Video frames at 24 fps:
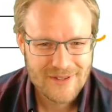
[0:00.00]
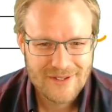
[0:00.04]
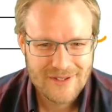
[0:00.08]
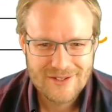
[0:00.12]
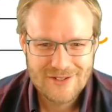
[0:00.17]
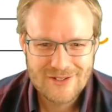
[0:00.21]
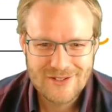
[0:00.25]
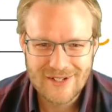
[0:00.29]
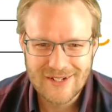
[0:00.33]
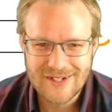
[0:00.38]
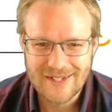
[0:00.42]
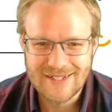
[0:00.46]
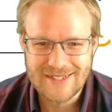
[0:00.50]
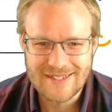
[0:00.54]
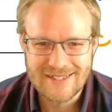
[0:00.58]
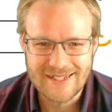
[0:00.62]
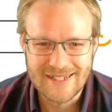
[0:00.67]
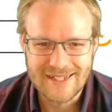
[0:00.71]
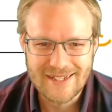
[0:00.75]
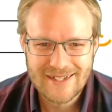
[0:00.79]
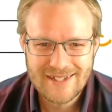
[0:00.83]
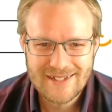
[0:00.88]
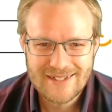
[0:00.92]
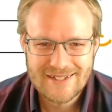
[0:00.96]
So let's
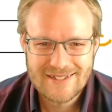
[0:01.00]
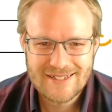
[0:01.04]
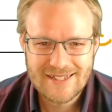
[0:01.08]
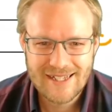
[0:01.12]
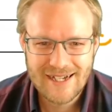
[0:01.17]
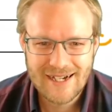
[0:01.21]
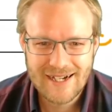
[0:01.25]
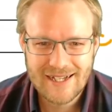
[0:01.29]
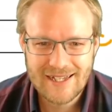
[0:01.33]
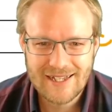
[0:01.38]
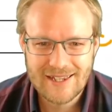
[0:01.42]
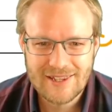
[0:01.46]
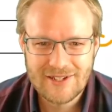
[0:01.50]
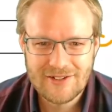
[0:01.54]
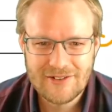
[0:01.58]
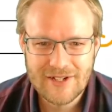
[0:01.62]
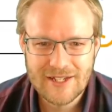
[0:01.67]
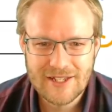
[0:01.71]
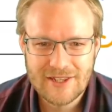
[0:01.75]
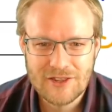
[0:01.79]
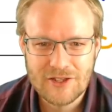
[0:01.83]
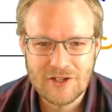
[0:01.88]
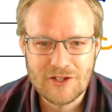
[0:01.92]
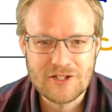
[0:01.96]
see. Sine
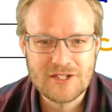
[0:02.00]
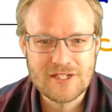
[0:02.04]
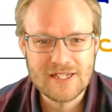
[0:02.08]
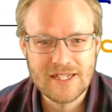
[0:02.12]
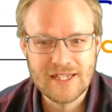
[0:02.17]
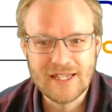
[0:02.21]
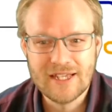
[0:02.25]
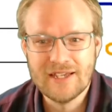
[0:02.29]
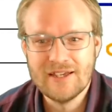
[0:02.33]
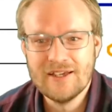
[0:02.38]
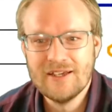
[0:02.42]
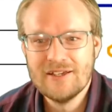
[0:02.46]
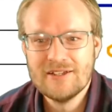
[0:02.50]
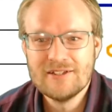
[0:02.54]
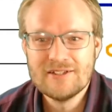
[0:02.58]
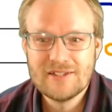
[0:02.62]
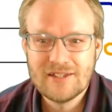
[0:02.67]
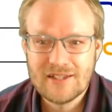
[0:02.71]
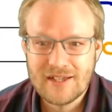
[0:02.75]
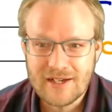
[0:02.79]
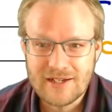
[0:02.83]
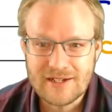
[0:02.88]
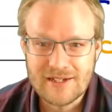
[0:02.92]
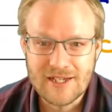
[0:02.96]
330. So
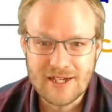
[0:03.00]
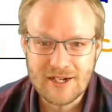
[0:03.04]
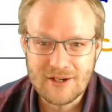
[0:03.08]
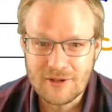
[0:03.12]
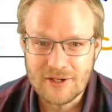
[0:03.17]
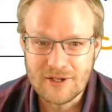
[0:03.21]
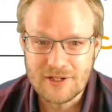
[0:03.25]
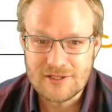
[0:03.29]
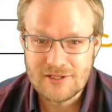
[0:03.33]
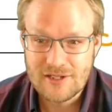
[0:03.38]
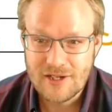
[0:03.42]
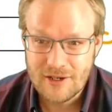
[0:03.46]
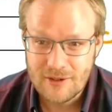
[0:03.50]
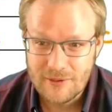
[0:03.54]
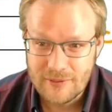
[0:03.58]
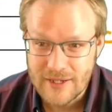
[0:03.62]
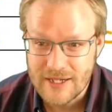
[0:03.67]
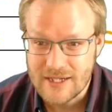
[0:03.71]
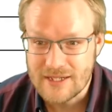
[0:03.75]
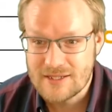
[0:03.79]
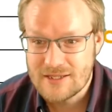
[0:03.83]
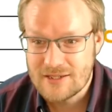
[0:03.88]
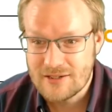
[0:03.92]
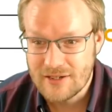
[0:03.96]
the idea was, oh,
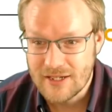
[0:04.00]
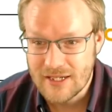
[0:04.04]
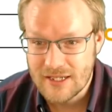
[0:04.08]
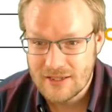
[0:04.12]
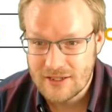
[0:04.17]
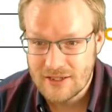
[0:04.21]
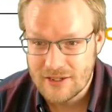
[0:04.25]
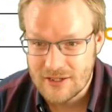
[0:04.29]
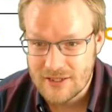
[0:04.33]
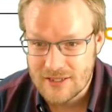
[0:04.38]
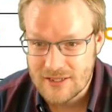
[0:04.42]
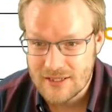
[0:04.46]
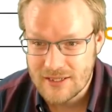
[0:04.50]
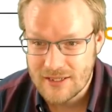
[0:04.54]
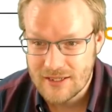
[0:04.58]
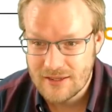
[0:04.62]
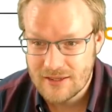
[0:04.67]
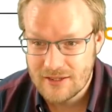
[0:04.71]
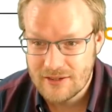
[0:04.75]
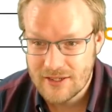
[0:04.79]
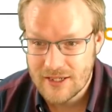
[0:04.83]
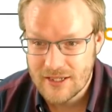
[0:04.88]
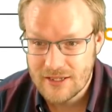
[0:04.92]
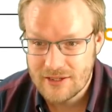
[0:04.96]
where's 330?
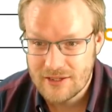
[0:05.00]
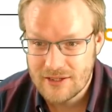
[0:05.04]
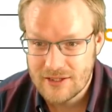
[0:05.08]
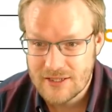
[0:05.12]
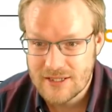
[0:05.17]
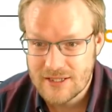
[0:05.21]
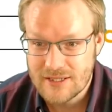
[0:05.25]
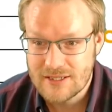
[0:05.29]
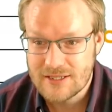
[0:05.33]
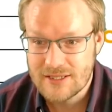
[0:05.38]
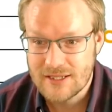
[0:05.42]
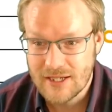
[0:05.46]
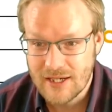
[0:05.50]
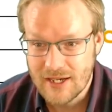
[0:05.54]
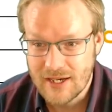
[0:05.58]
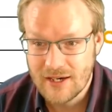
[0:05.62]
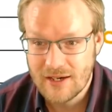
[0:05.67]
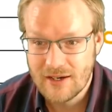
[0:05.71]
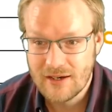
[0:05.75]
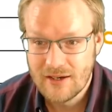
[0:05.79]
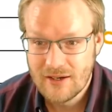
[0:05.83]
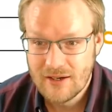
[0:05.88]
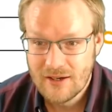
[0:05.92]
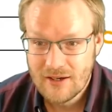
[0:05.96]
330 is
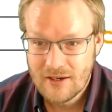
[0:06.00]
here.